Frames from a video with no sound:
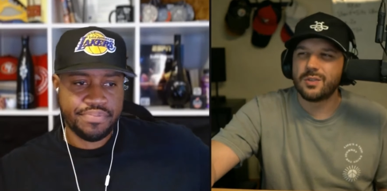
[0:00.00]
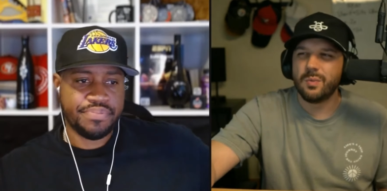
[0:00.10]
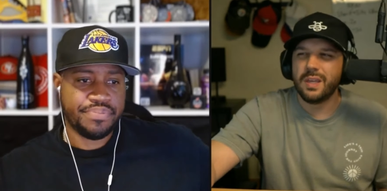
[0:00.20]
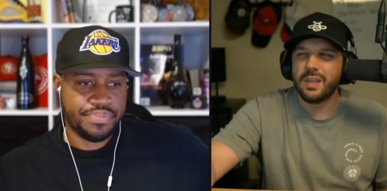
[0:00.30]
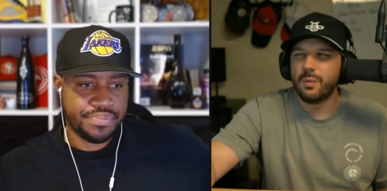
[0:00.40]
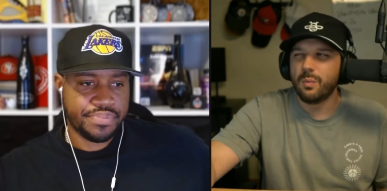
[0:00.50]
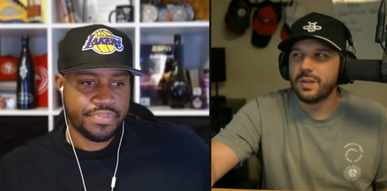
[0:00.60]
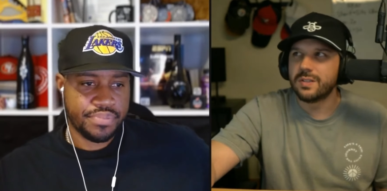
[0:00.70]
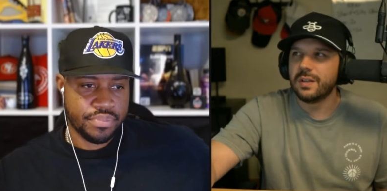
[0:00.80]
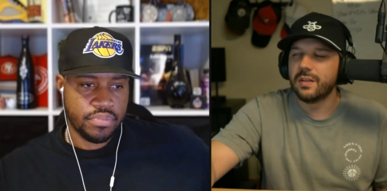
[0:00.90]
Speaker 1: He
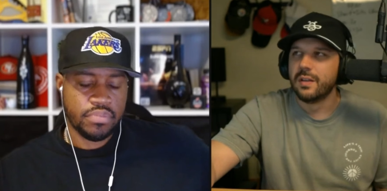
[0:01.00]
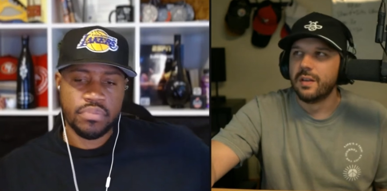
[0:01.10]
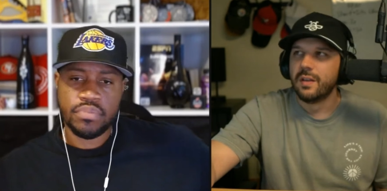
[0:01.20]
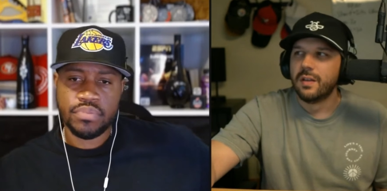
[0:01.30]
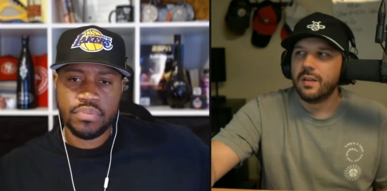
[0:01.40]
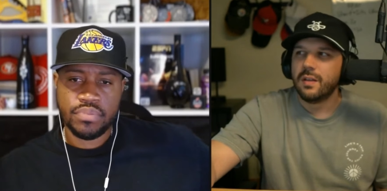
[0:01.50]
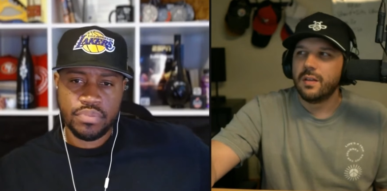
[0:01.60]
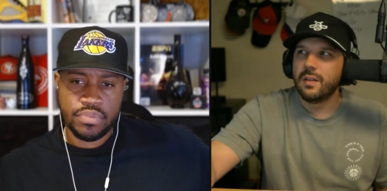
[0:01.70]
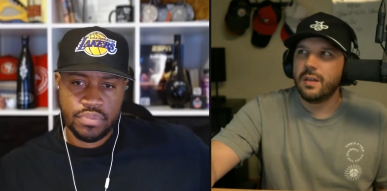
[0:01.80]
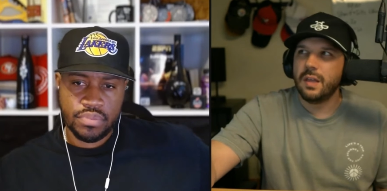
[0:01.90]
wasn't
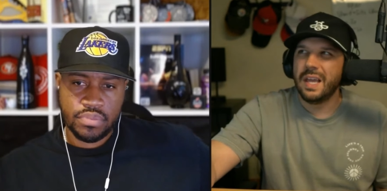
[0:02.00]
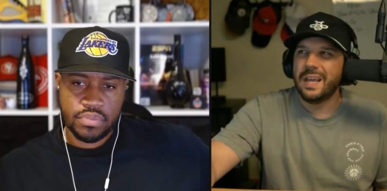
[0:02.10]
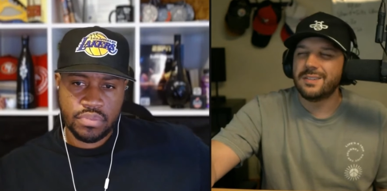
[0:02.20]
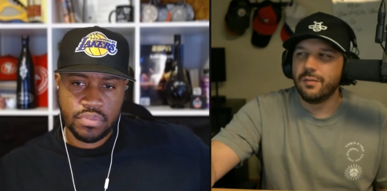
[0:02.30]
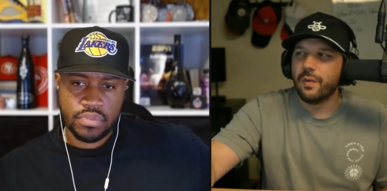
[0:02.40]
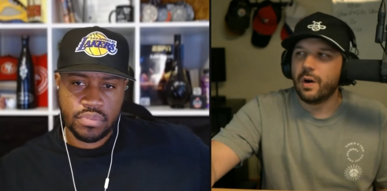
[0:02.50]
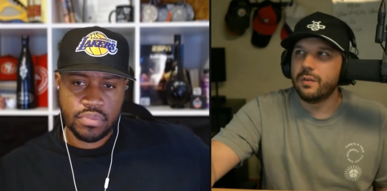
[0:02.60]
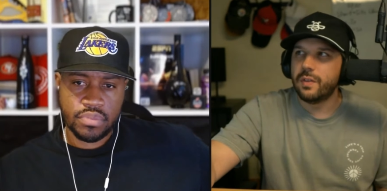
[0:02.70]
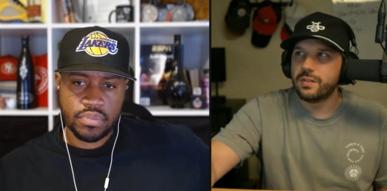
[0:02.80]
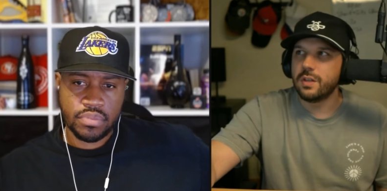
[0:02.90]
as involved as
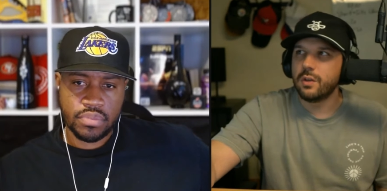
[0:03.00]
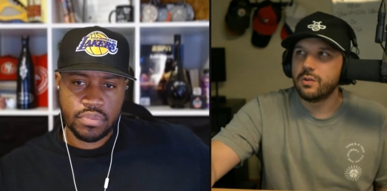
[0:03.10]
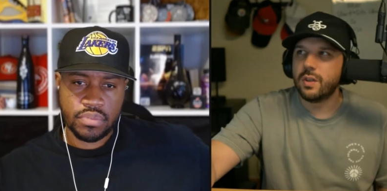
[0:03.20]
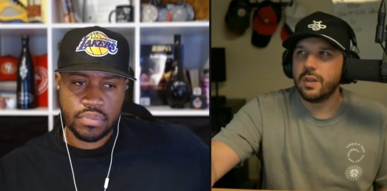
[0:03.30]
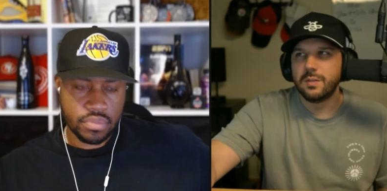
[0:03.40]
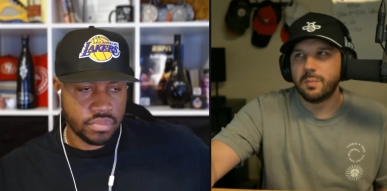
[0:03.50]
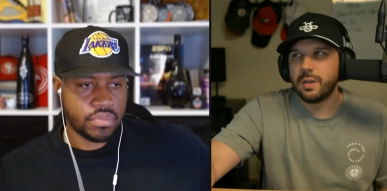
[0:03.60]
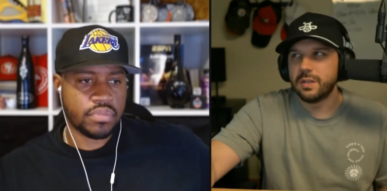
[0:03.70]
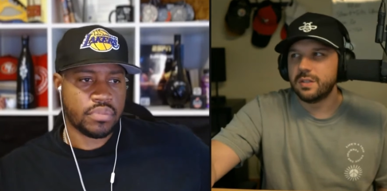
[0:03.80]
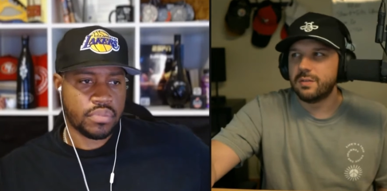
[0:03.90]
he usually is because
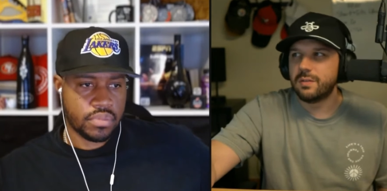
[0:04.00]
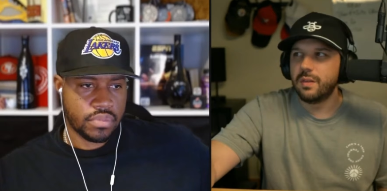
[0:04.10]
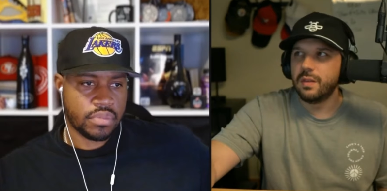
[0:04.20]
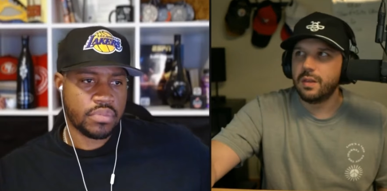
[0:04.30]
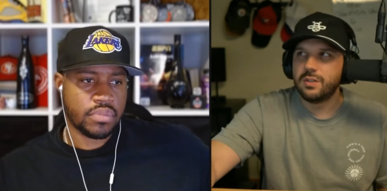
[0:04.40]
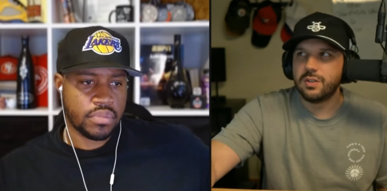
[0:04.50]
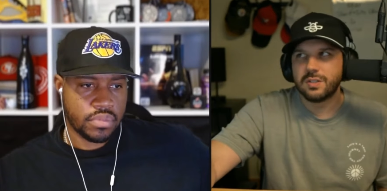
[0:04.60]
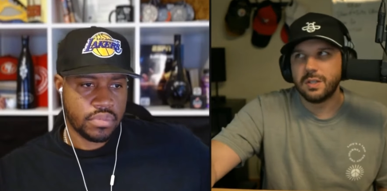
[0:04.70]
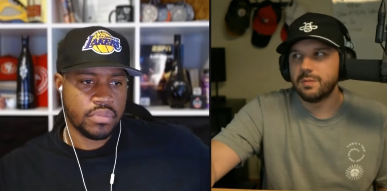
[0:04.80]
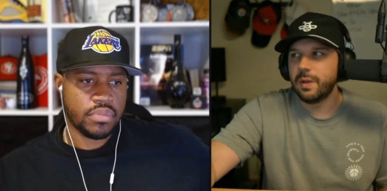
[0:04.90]
he he just seems
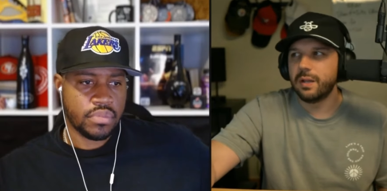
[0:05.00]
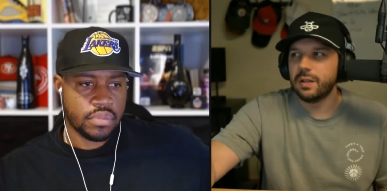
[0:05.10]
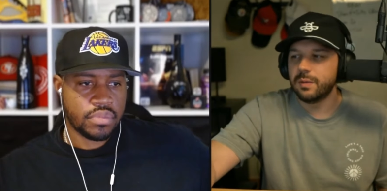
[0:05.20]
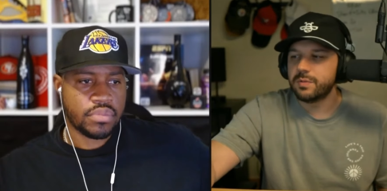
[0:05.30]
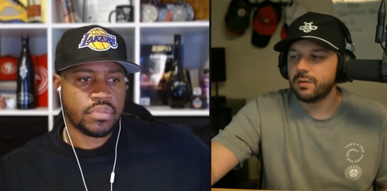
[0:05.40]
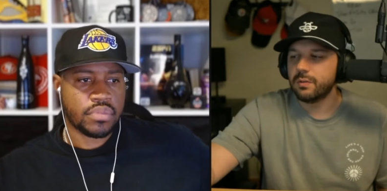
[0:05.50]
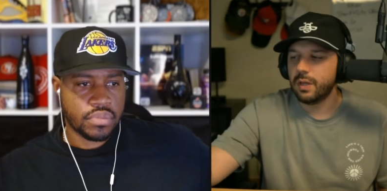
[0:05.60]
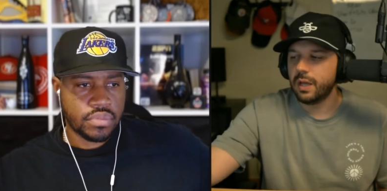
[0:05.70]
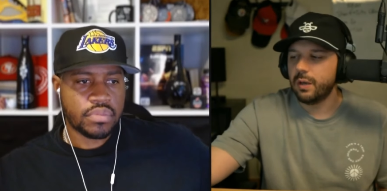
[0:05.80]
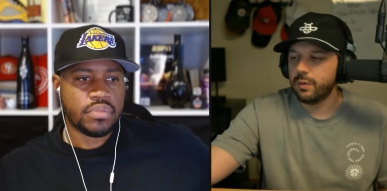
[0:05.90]
banged up. So yeah, I
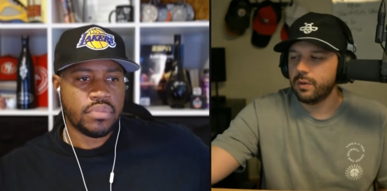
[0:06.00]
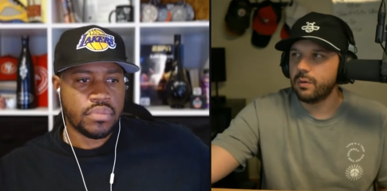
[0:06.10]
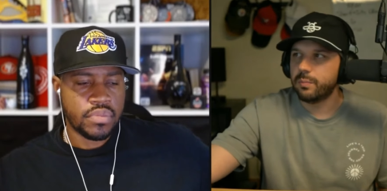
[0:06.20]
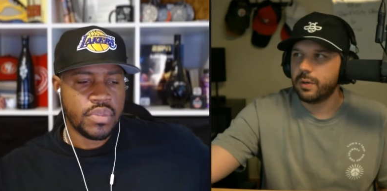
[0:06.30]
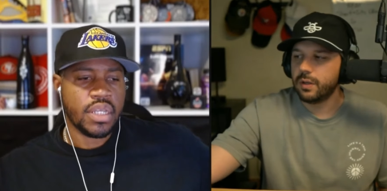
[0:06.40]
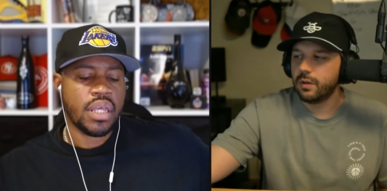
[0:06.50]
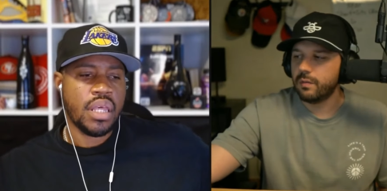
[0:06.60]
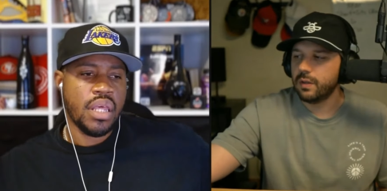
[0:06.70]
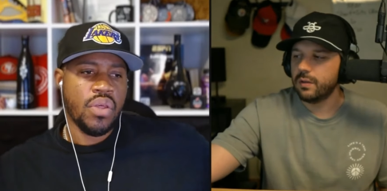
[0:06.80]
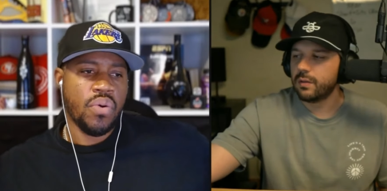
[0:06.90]
would go
Speaker 2: with Bucky Irving.
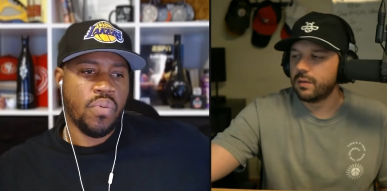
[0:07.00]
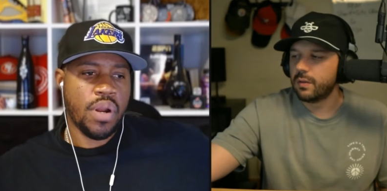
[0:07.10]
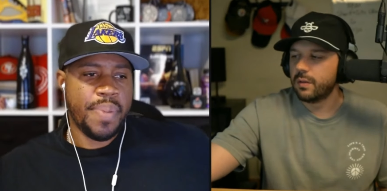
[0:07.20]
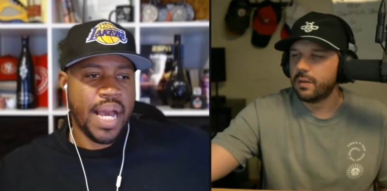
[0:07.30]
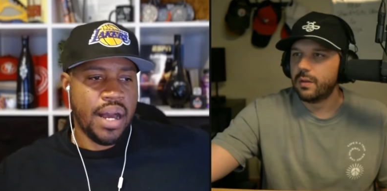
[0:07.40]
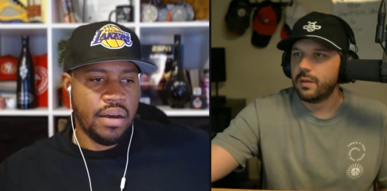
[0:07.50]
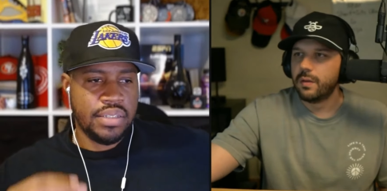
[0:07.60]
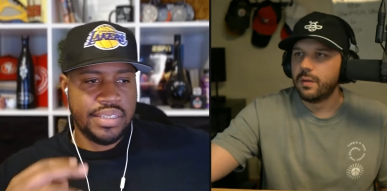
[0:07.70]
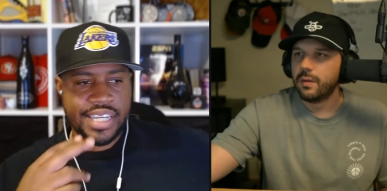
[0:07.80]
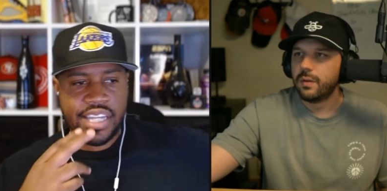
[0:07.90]
What
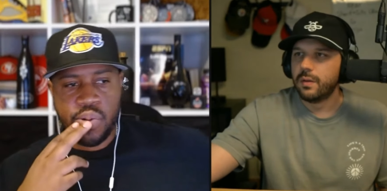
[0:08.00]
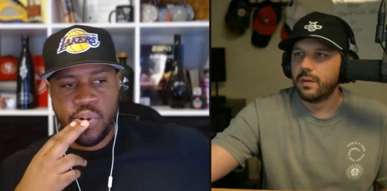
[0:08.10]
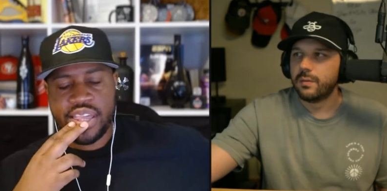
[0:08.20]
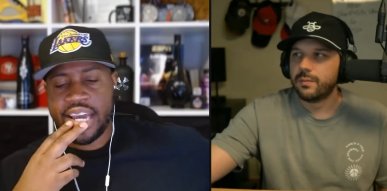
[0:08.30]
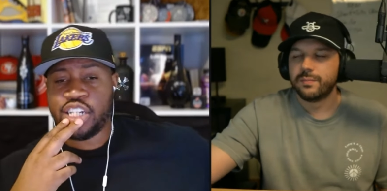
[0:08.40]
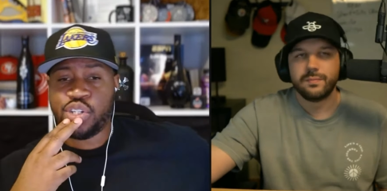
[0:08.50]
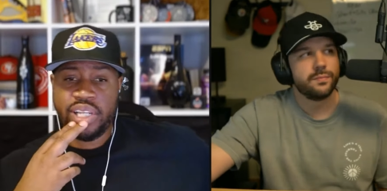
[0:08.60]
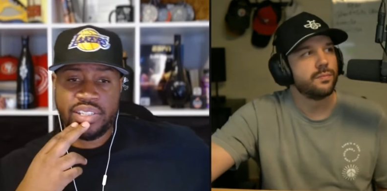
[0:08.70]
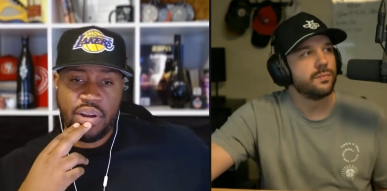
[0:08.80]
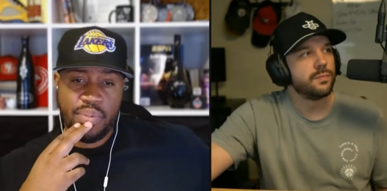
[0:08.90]
about dealing with like a
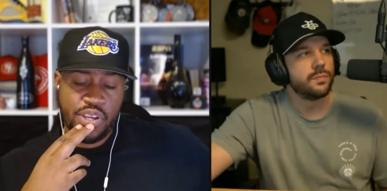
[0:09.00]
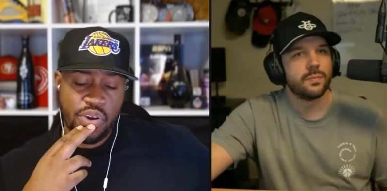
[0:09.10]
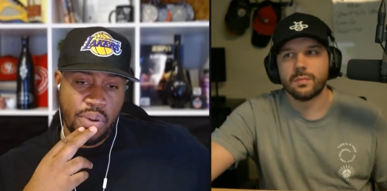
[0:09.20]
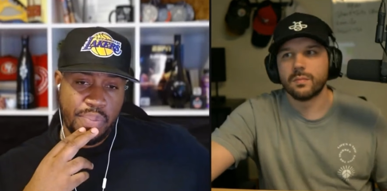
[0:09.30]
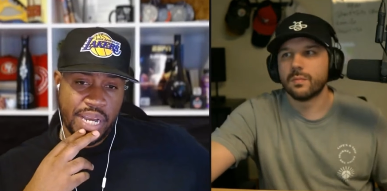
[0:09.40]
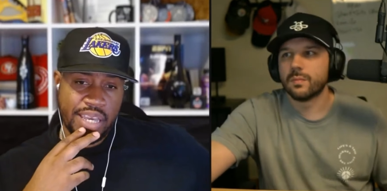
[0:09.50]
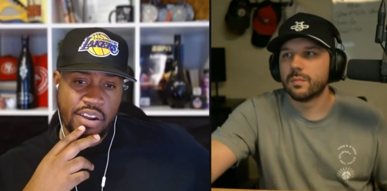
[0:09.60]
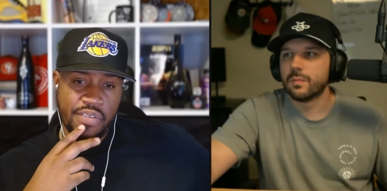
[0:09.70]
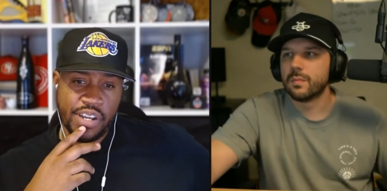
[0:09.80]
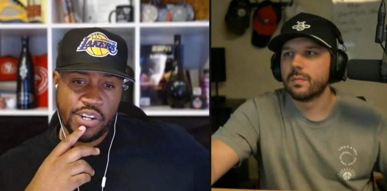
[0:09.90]
Trey Sermon? You going
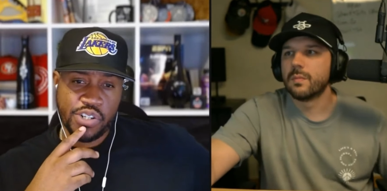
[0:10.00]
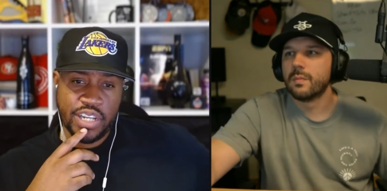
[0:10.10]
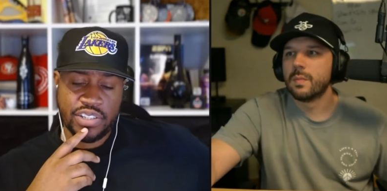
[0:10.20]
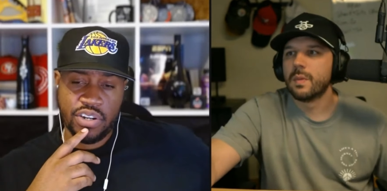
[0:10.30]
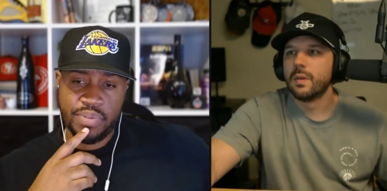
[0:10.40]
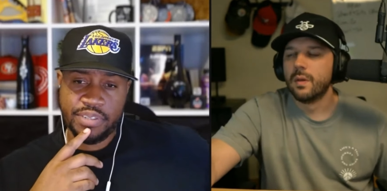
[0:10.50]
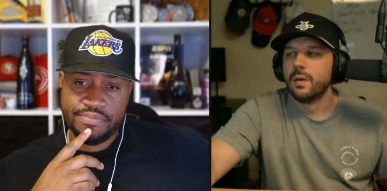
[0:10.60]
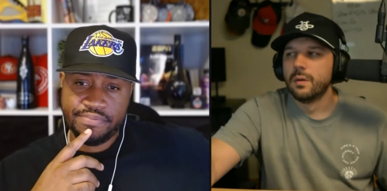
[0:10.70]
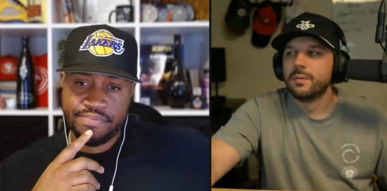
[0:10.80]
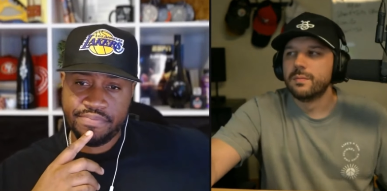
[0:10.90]
Bucky Irving or Trey Sermon?
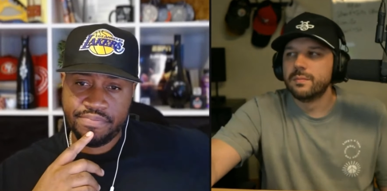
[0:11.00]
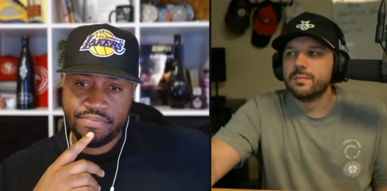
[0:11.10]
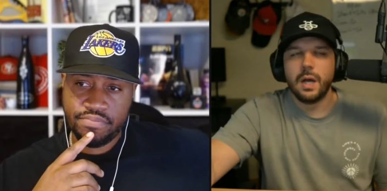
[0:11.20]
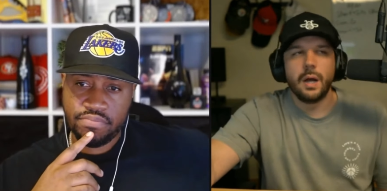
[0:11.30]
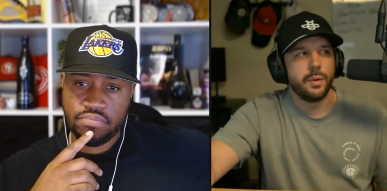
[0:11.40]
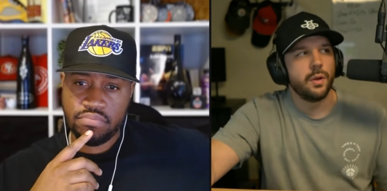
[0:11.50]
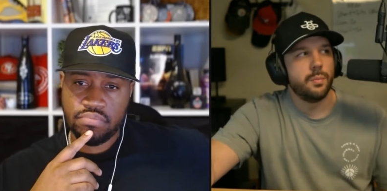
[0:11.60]
Speaker 1: I would go with Bucky